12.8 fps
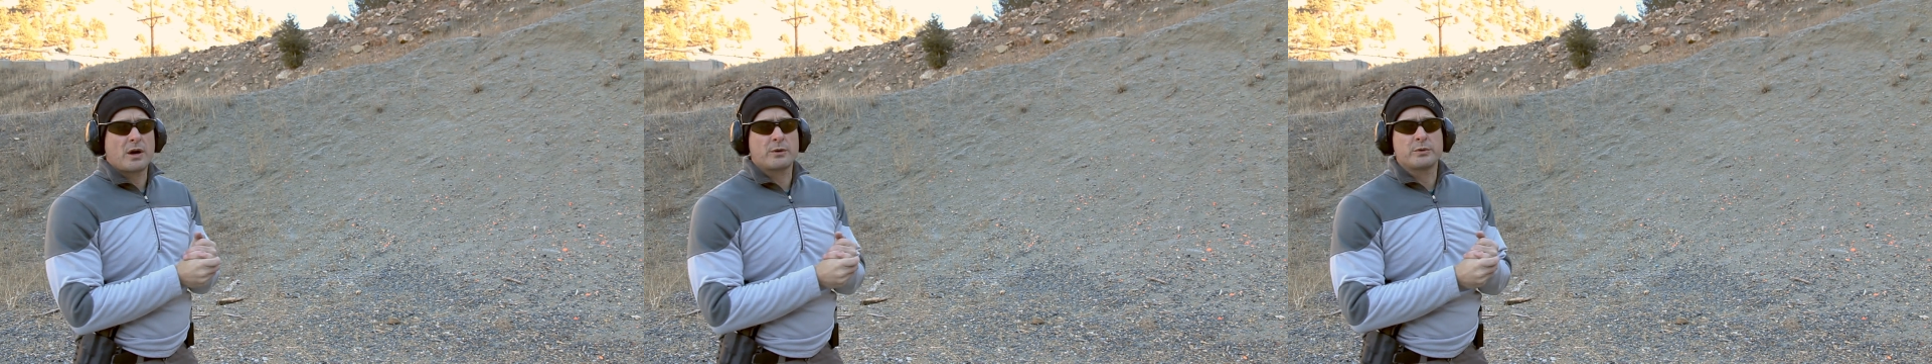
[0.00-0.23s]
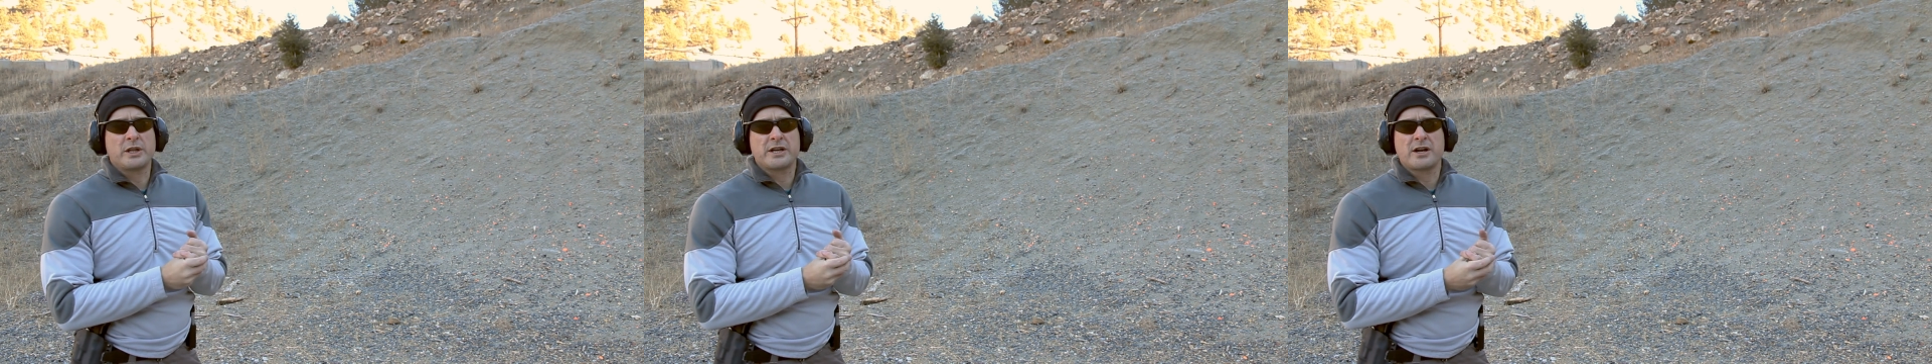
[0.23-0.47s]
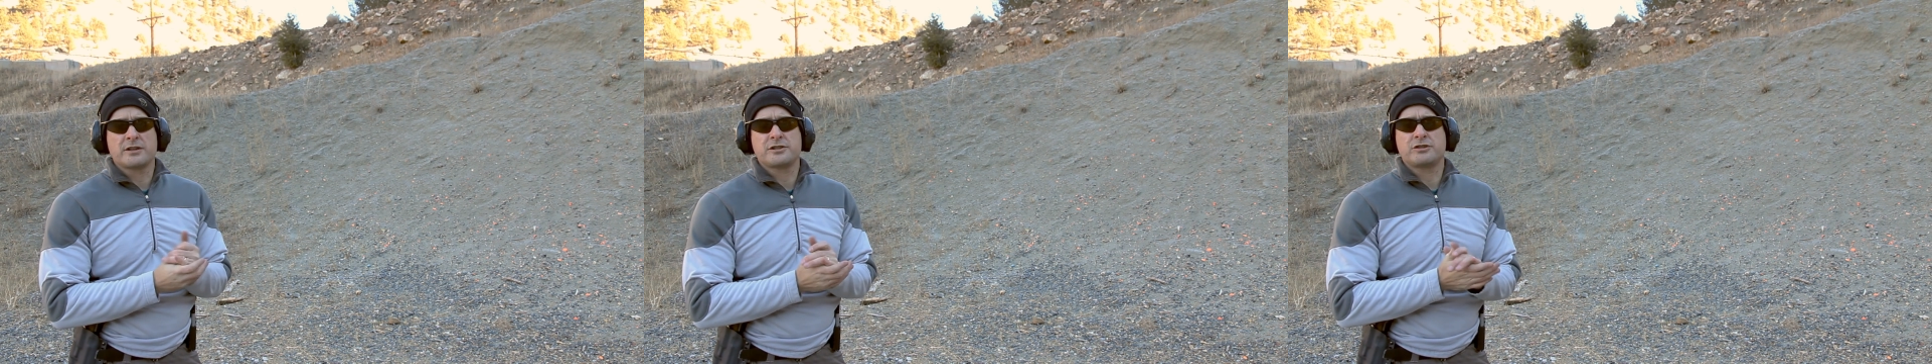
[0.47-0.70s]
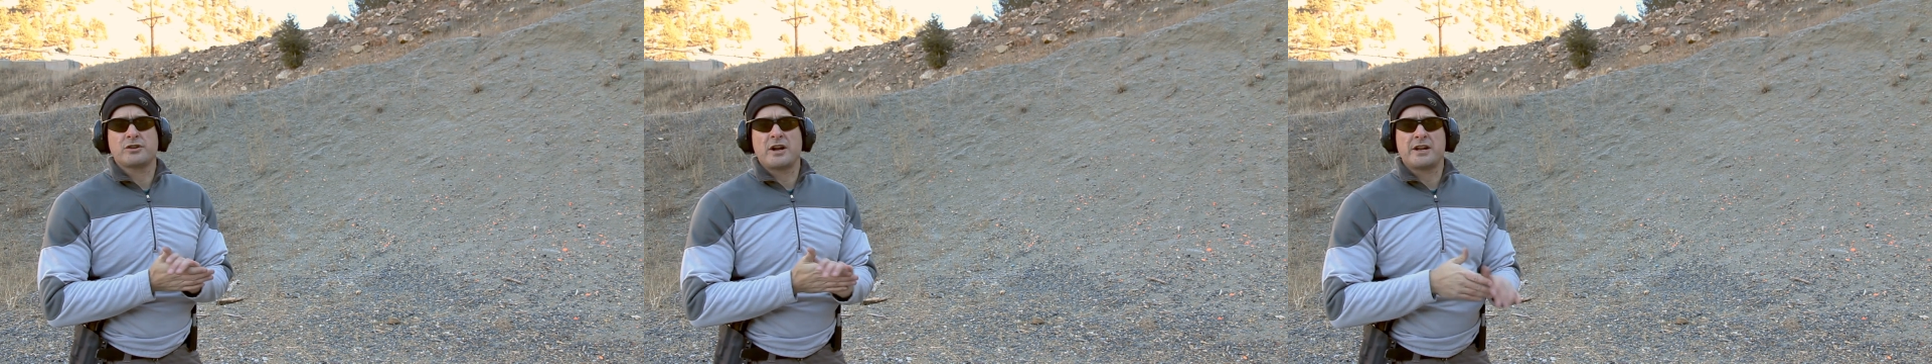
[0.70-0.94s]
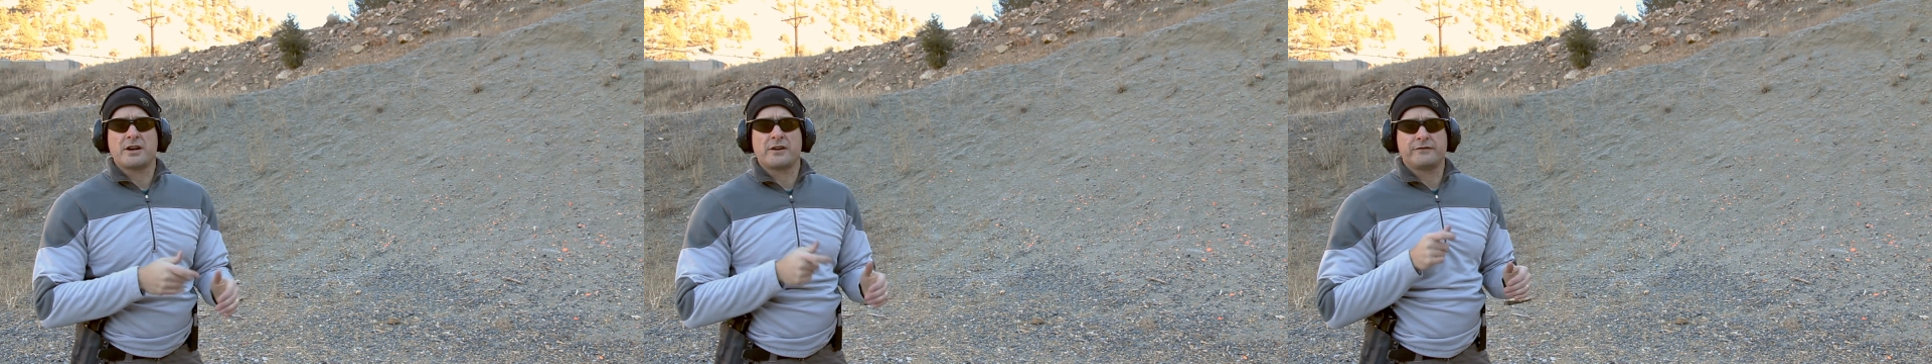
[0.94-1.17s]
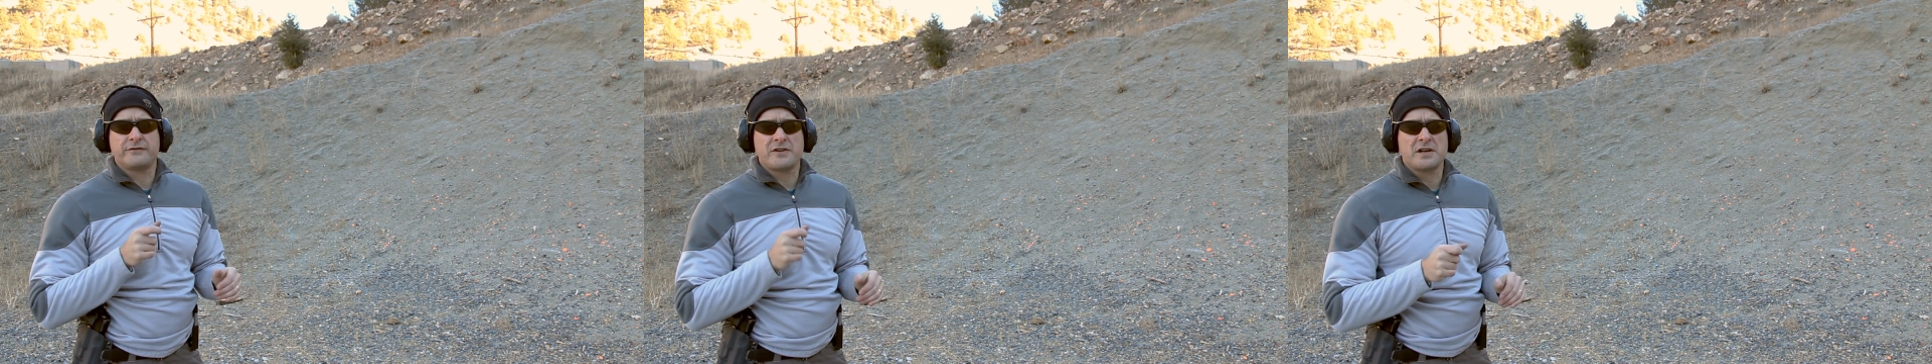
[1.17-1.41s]
really concentrating
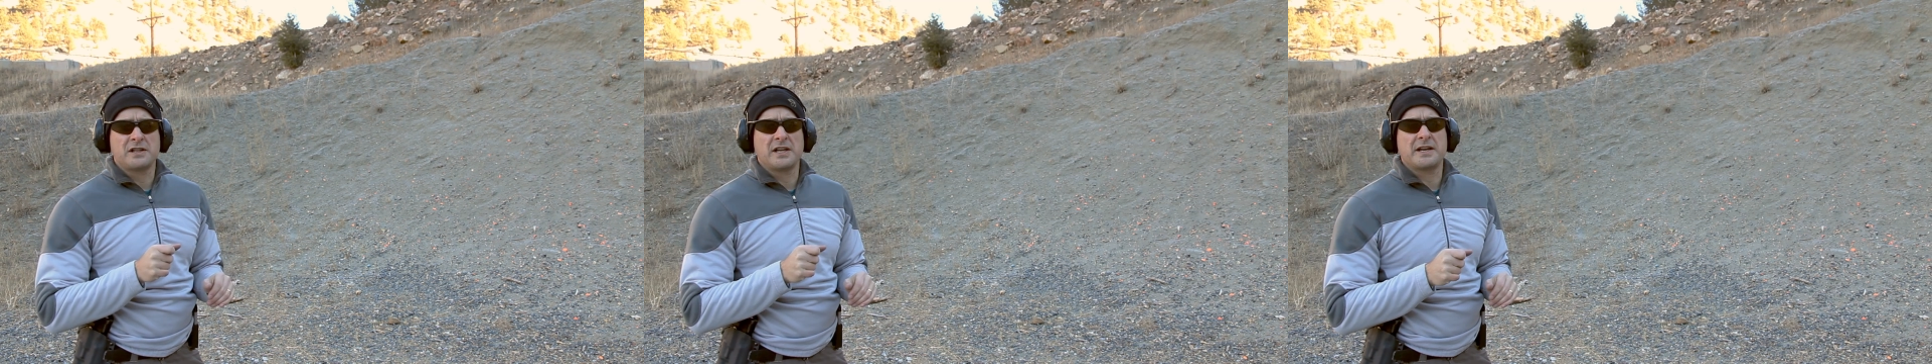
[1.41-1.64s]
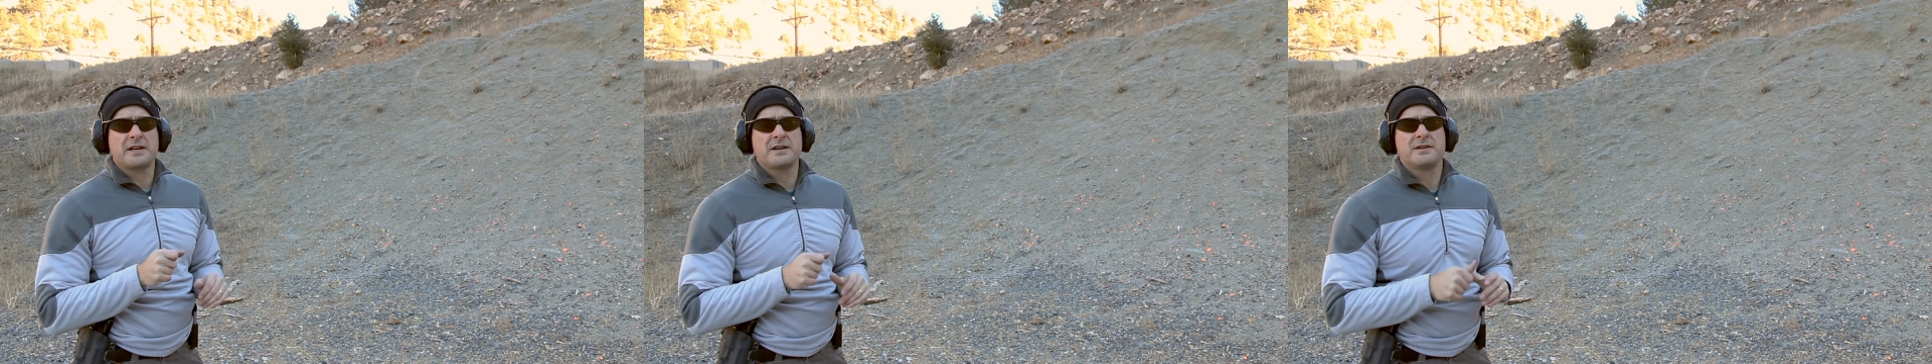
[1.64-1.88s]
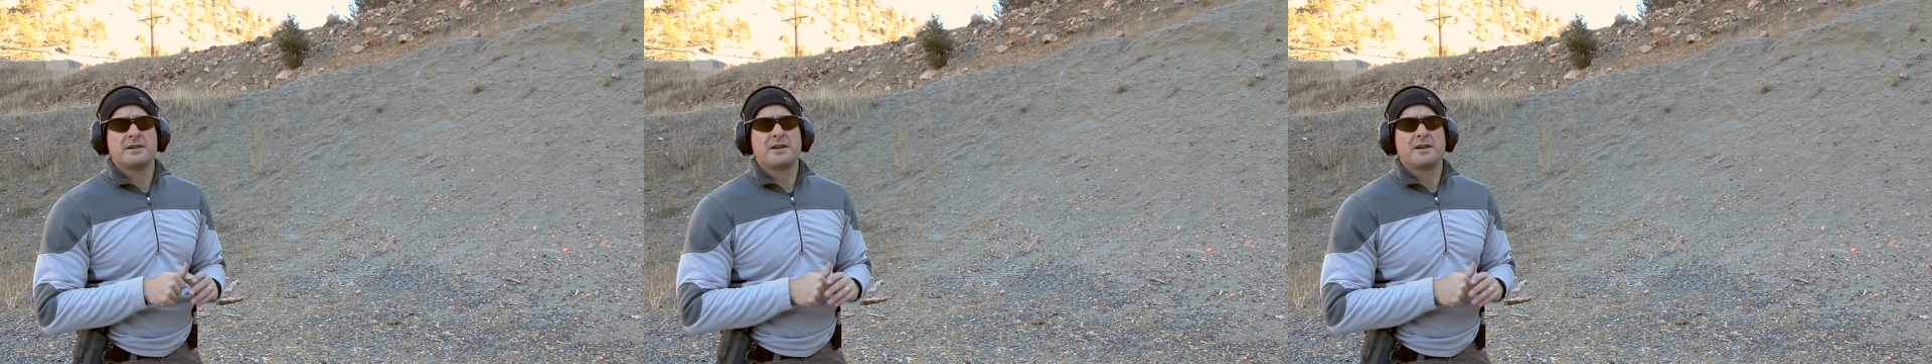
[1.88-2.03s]
on feeling